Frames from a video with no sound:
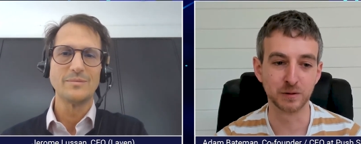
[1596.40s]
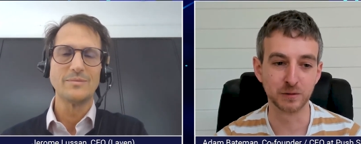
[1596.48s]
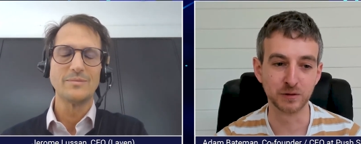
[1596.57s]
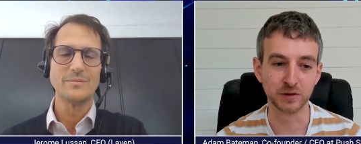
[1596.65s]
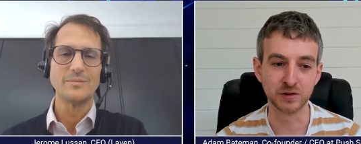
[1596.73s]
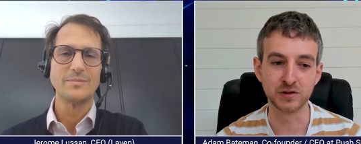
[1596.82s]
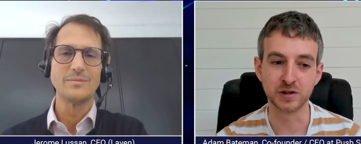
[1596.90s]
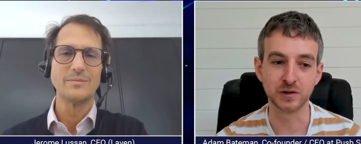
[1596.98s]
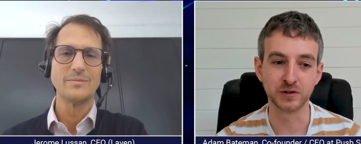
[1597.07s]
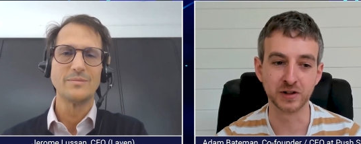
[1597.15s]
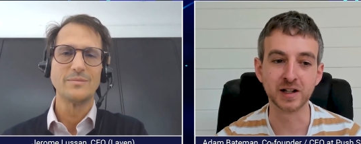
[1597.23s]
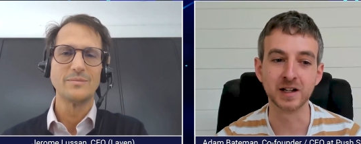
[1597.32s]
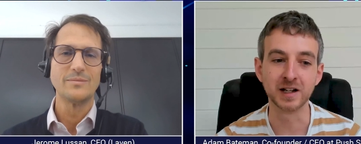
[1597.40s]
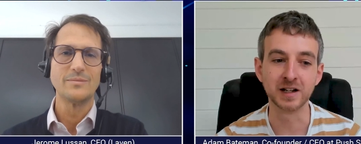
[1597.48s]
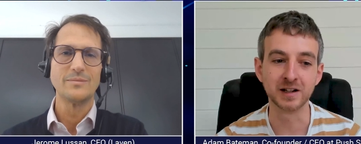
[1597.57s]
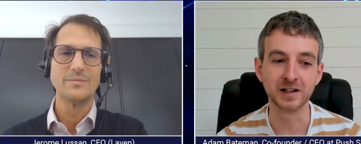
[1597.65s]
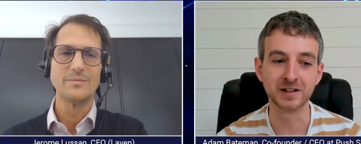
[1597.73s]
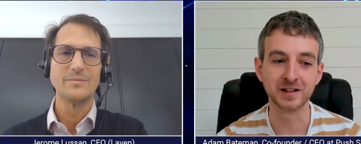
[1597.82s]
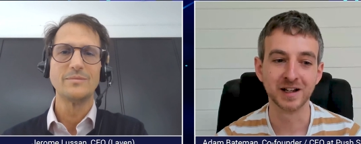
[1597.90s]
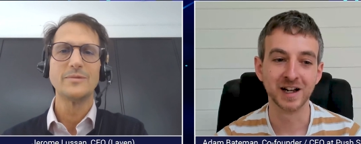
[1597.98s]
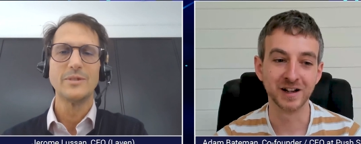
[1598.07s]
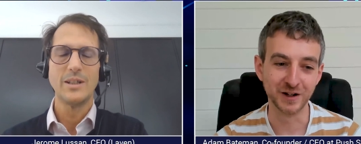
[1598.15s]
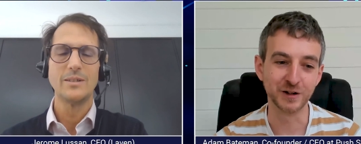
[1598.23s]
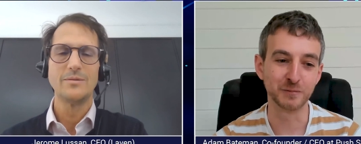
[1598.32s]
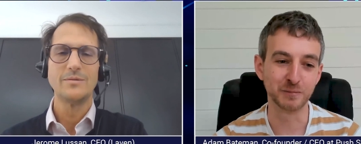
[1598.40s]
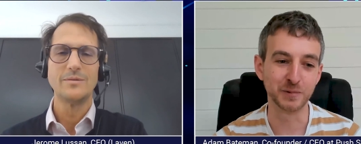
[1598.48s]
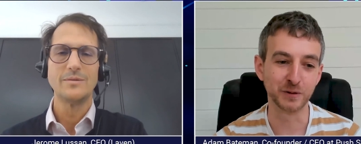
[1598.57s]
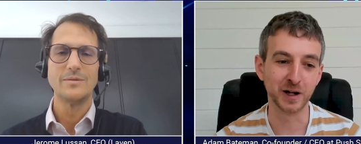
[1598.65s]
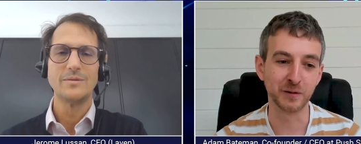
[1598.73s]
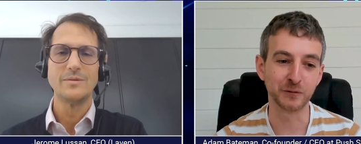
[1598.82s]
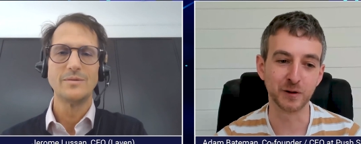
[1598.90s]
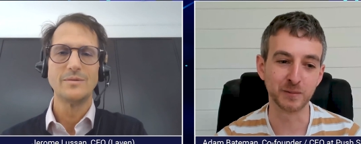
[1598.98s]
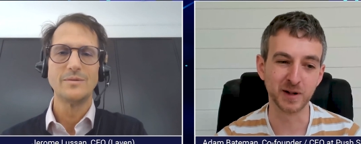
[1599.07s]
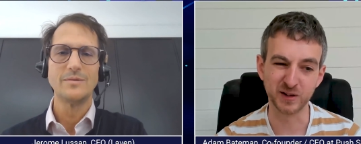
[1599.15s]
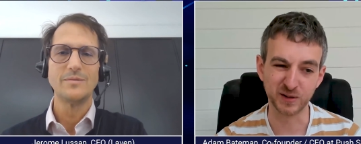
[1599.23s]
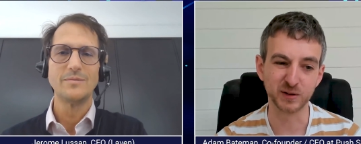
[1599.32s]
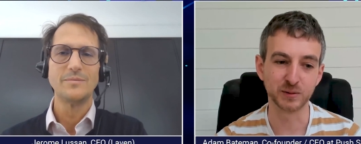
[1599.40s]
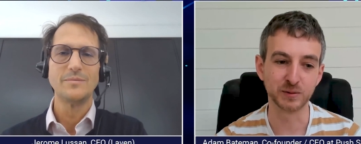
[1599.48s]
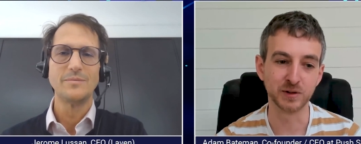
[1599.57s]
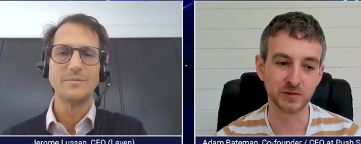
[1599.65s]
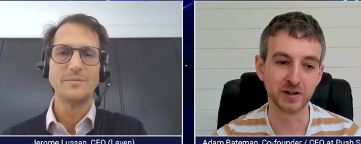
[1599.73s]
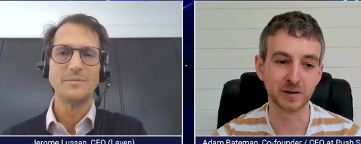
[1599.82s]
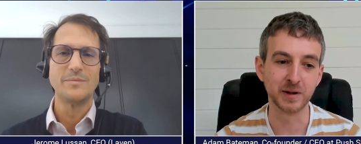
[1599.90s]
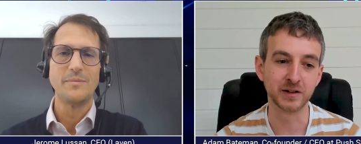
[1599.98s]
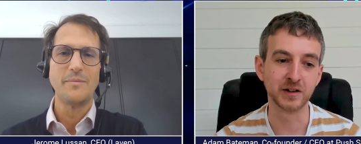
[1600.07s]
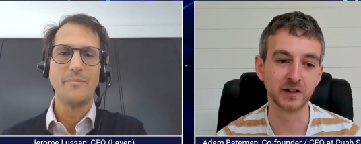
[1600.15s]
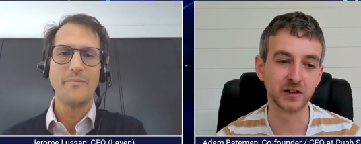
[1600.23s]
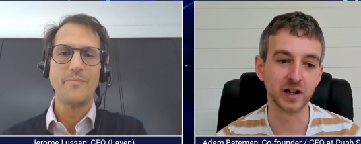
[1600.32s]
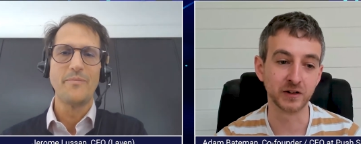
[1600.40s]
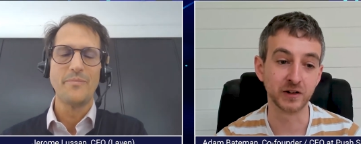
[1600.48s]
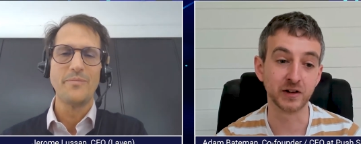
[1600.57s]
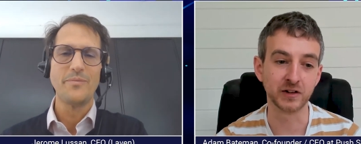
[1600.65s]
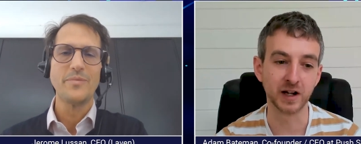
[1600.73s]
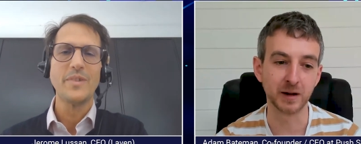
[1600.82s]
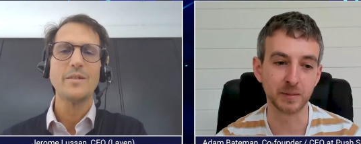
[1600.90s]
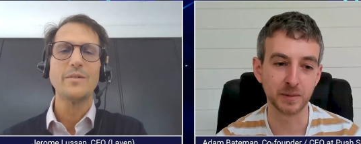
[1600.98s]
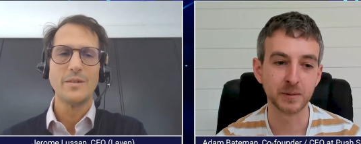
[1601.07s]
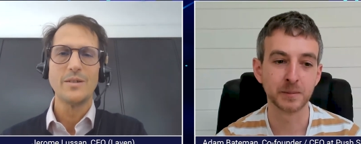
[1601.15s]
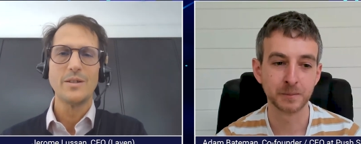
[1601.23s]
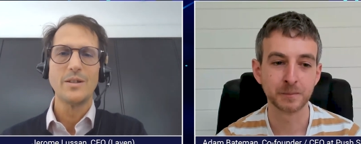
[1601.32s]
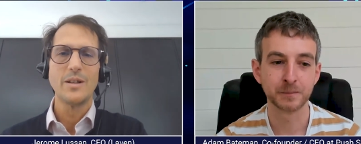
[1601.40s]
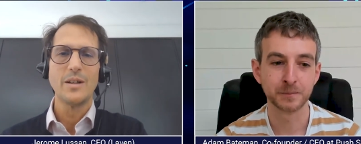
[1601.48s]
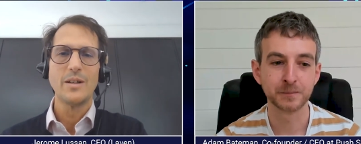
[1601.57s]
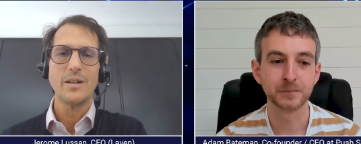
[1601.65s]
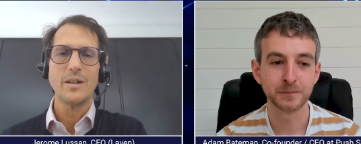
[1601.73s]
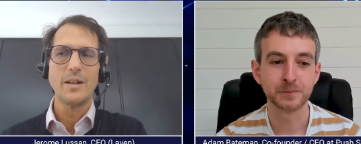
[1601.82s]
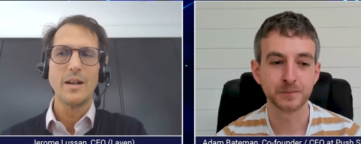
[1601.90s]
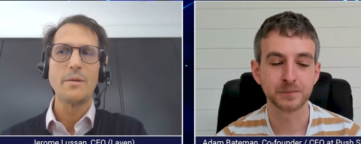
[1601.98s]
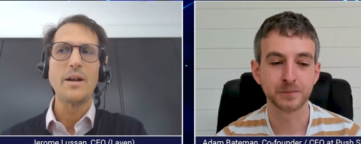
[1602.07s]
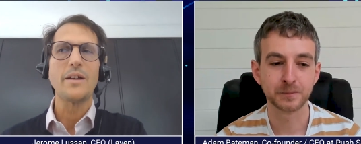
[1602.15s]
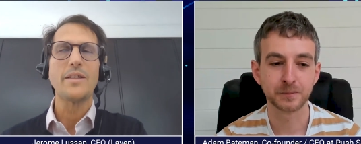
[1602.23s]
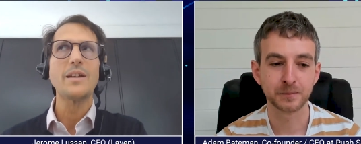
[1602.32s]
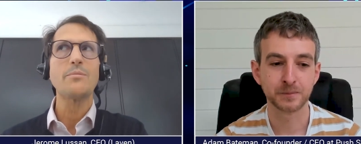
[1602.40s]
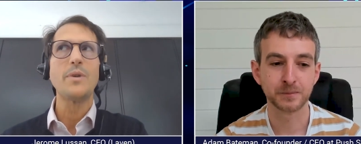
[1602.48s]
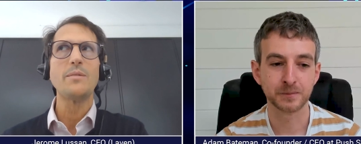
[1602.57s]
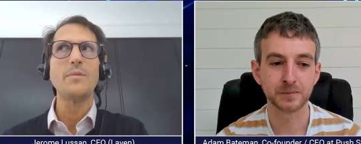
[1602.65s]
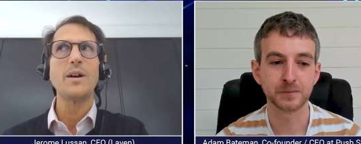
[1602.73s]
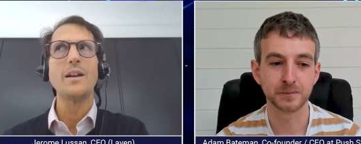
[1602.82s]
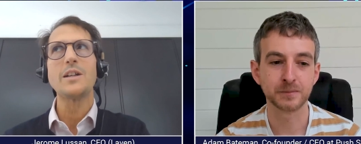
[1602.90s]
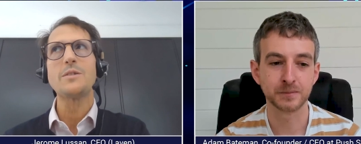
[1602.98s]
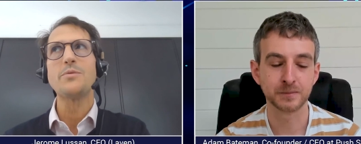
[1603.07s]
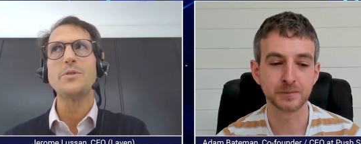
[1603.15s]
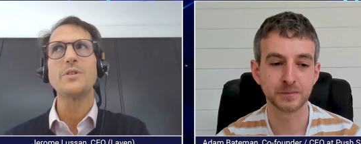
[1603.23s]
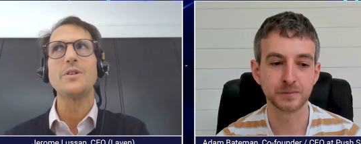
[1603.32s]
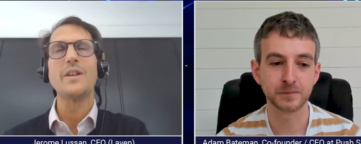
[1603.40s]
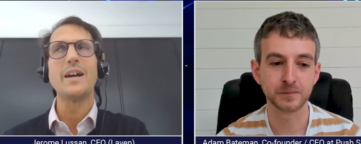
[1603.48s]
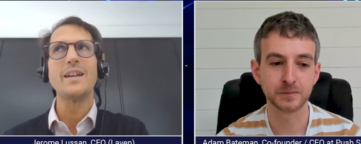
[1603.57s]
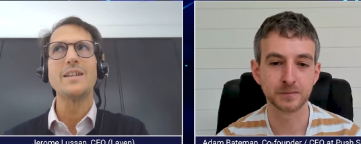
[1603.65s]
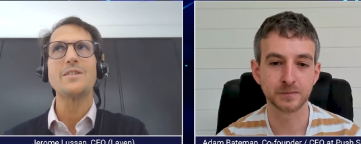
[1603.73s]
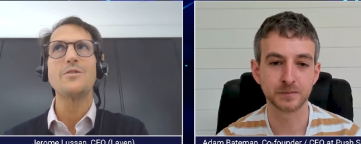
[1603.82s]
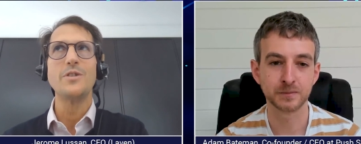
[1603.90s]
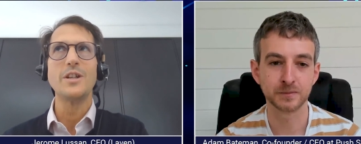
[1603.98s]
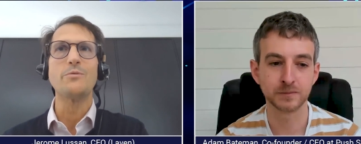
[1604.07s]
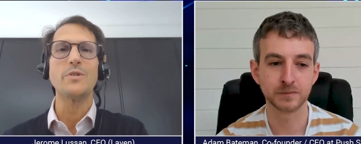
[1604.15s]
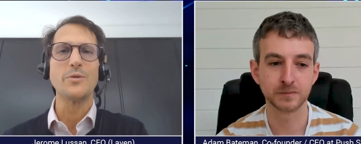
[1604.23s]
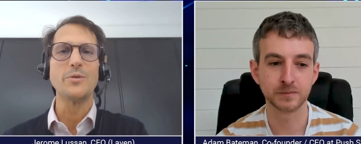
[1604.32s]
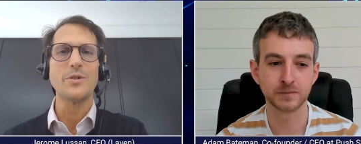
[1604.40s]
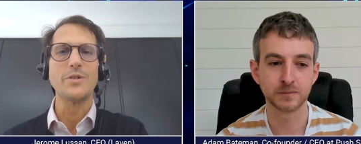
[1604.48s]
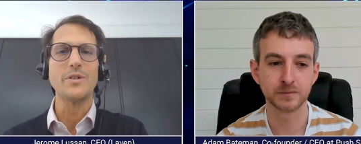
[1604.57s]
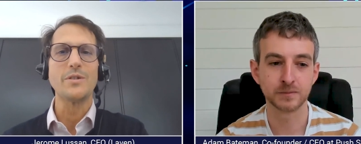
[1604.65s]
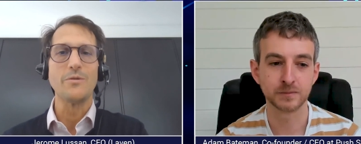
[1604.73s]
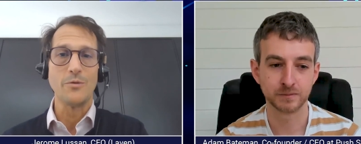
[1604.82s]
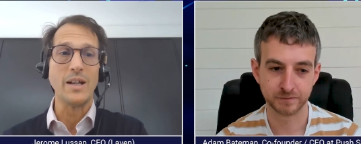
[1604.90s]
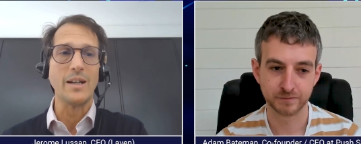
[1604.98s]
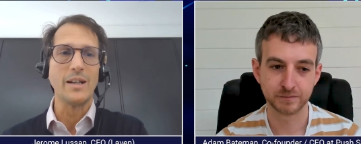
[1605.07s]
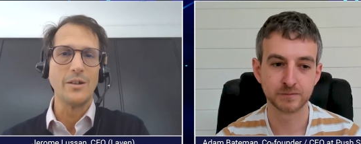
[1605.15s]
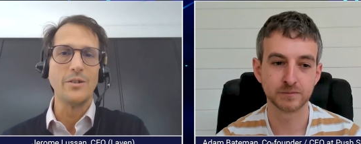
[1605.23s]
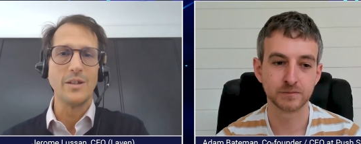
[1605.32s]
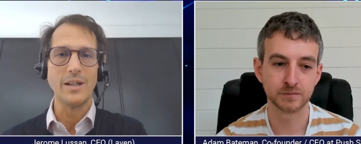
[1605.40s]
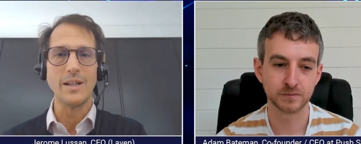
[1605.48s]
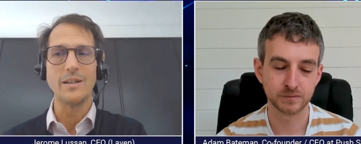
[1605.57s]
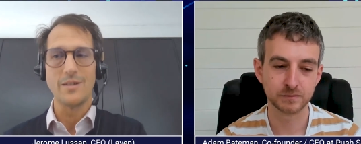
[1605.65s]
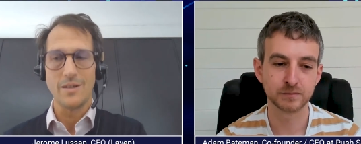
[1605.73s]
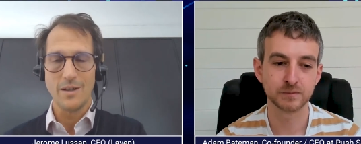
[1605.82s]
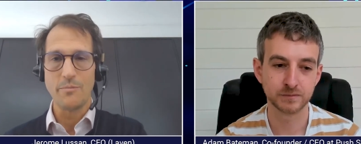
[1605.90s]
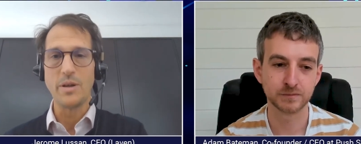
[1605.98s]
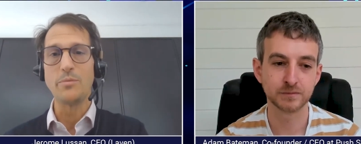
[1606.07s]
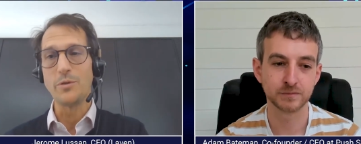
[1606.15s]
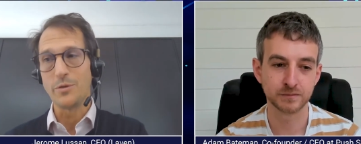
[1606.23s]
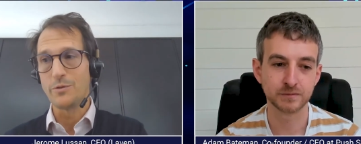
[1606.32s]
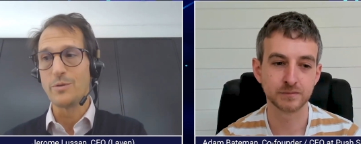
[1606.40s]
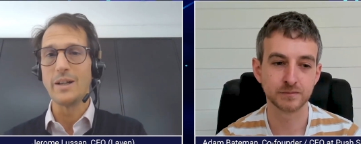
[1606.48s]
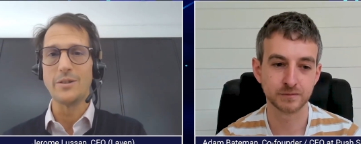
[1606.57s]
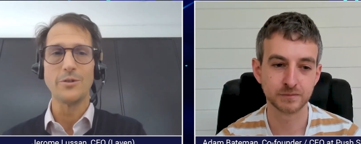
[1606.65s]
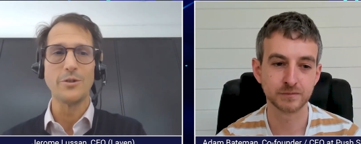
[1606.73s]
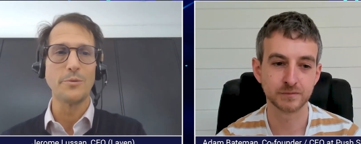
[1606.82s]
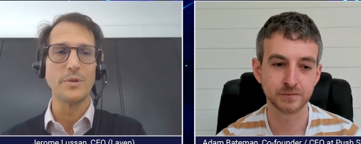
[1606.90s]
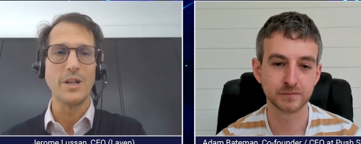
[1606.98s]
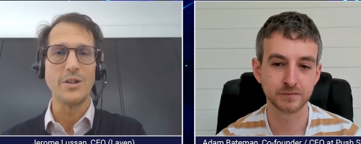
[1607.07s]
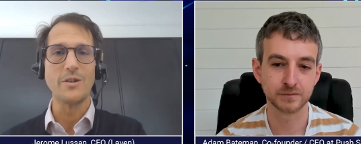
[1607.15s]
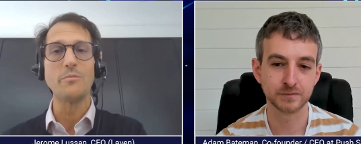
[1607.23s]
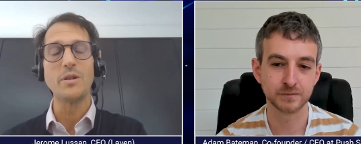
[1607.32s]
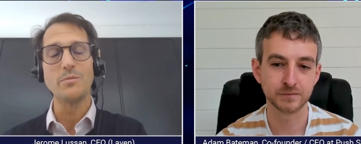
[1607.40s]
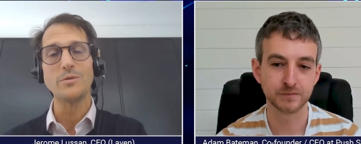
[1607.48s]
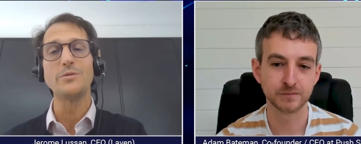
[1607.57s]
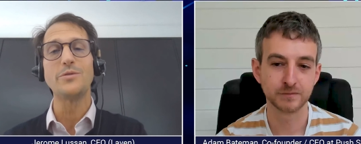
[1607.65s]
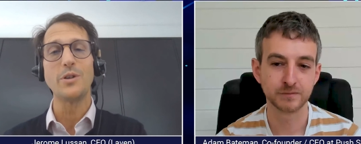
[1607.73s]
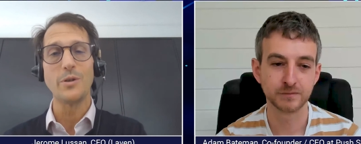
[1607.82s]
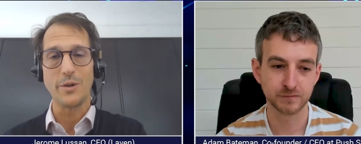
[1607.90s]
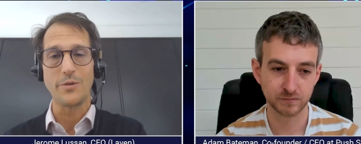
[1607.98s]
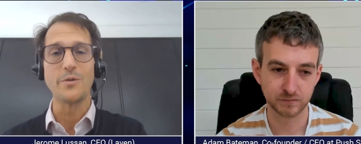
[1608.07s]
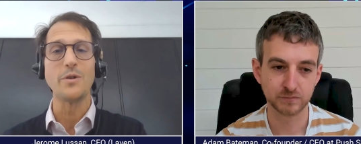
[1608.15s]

Speaker 1: all the controls that are needed, and then you can build up from that. So it's always recommended as, as a step.
Speaker 2: I think my, my last point on that is you need resources, really. You need people who write the documentation and people who follow